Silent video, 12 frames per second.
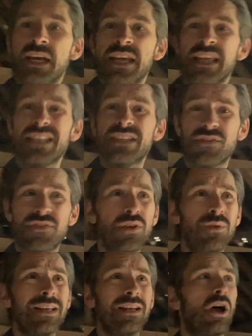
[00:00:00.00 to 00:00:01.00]
There's a
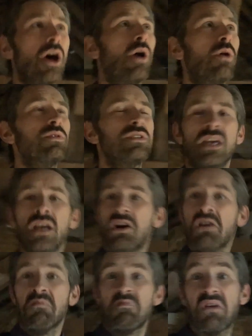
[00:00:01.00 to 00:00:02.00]
few little holes,
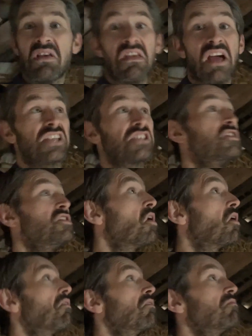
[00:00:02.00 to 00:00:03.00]
but that's
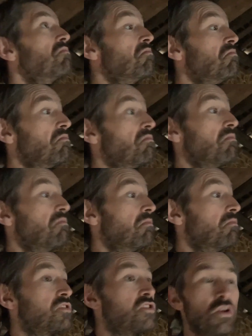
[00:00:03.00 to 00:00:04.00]
not
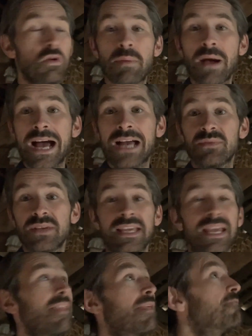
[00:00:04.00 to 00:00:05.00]
too bad. We can
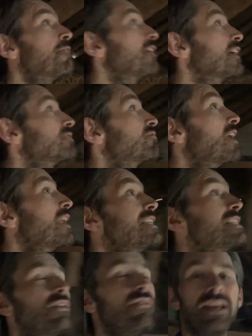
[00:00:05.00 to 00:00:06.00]
get them fixed
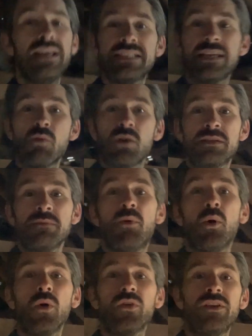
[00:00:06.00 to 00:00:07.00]
relatively easily. What's
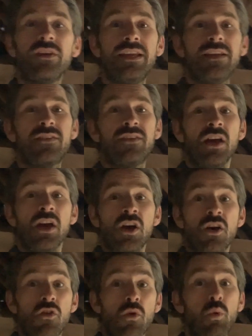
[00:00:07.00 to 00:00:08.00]
important is
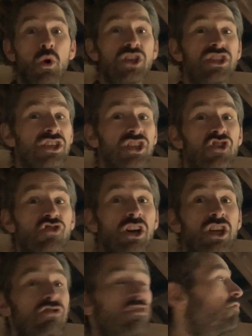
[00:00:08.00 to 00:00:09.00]
the wood and the
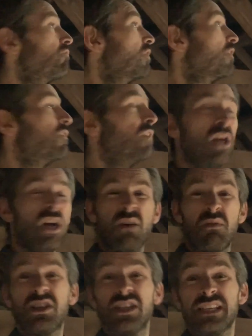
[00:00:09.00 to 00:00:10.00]
structure of the roof,
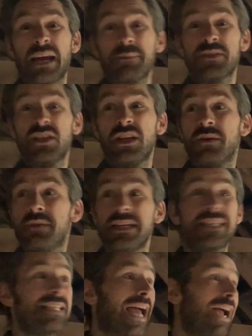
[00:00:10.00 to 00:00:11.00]
which is absolutely
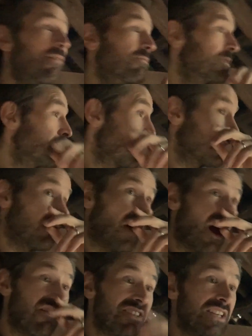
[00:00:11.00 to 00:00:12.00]
sound as
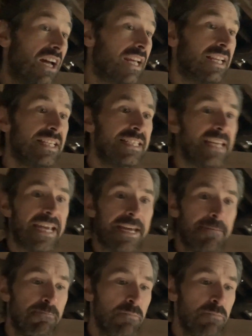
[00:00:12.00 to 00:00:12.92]
far as I can see.